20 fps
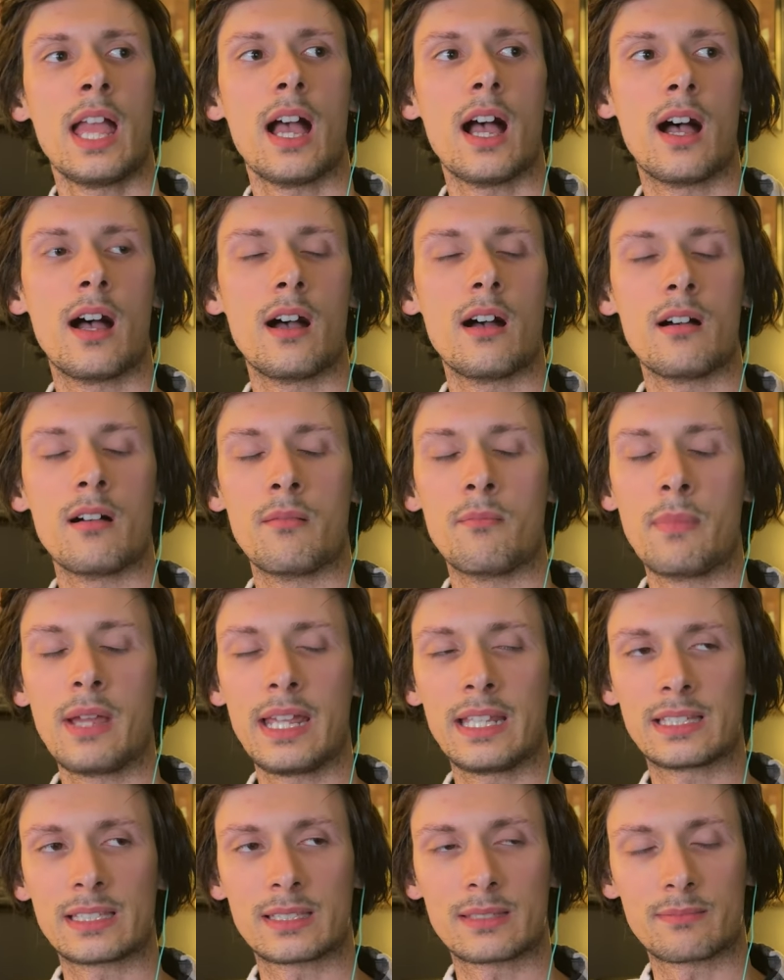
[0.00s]

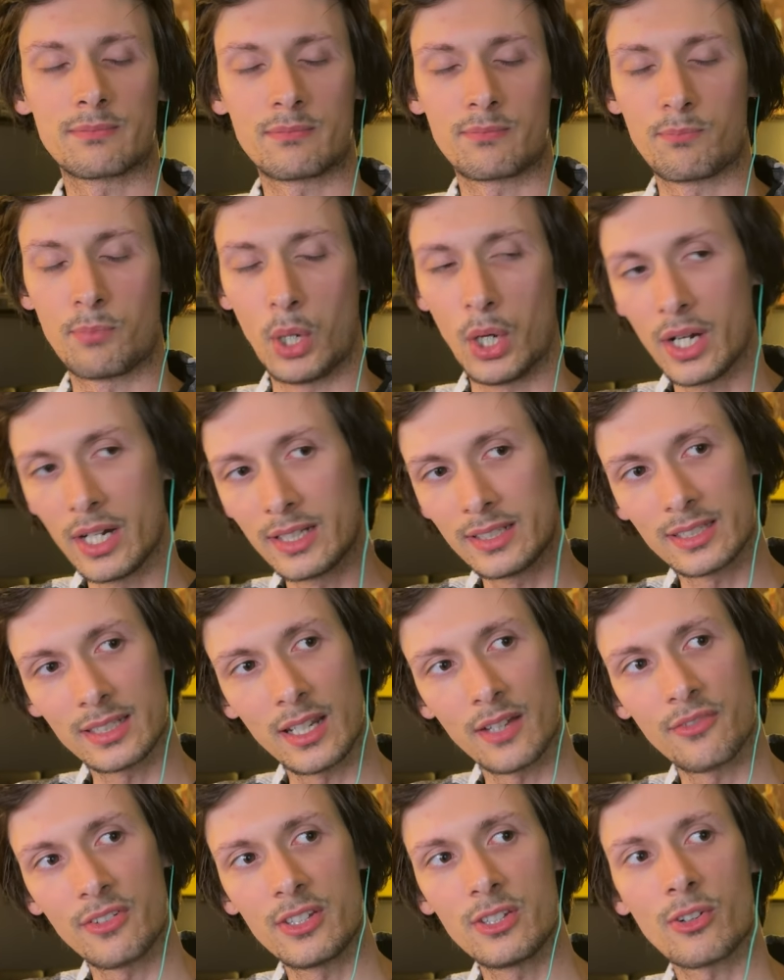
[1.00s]
It's putting
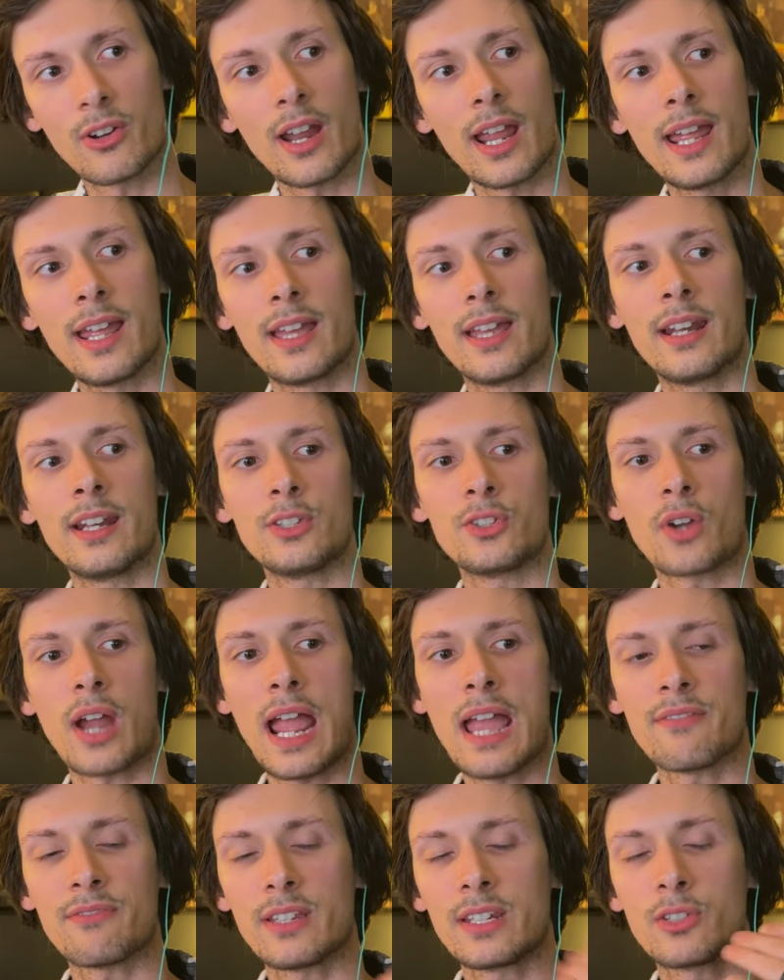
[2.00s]
stuff in your head, and you're
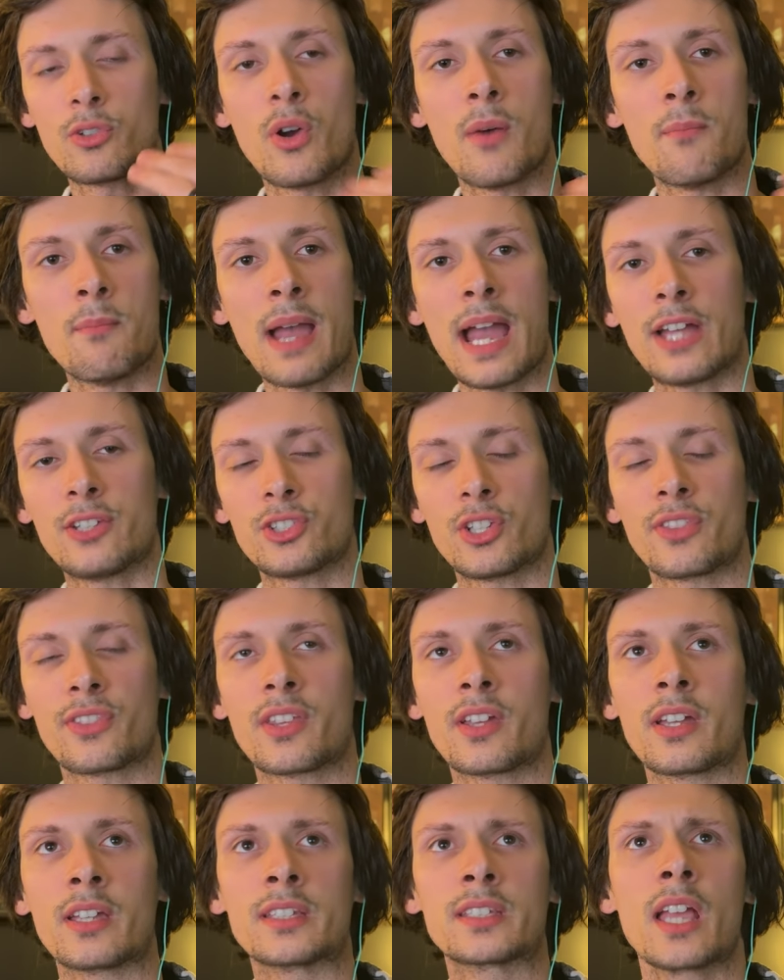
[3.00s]
having to imagine
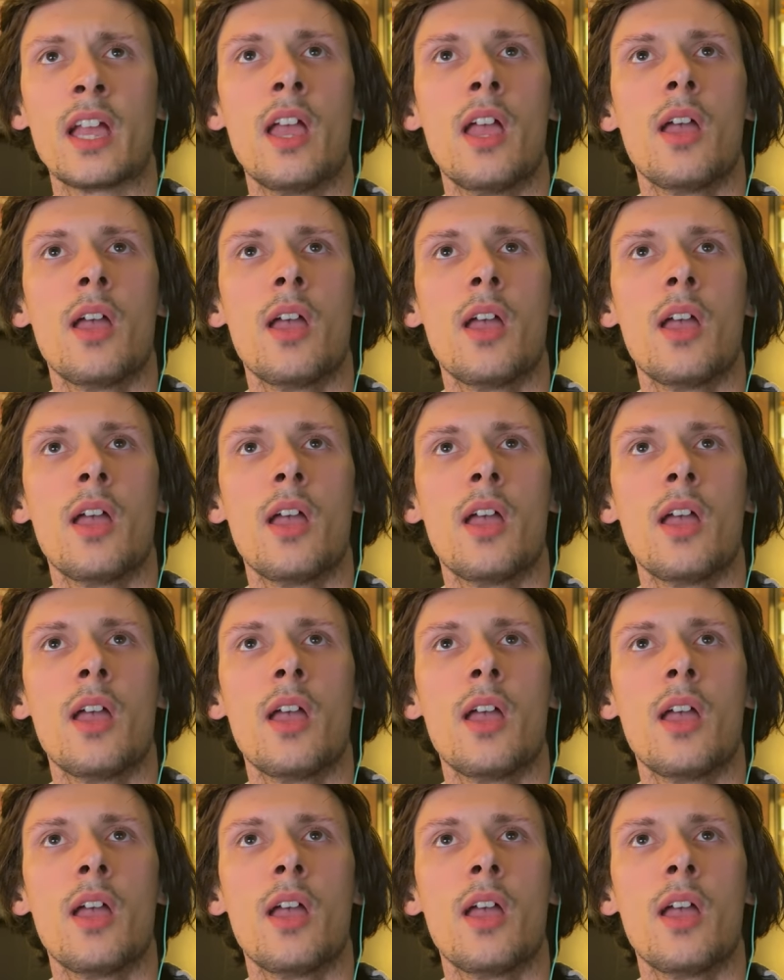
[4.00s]
things.